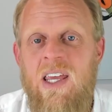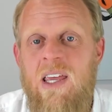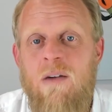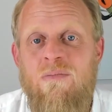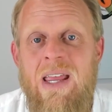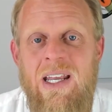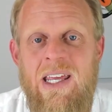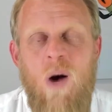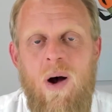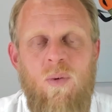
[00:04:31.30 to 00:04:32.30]
the
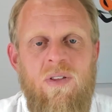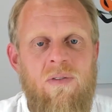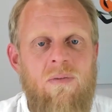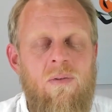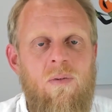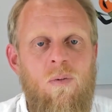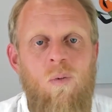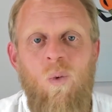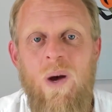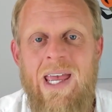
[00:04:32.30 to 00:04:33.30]
media come up with
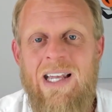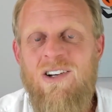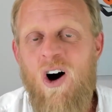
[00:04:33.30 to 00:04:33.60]
weird,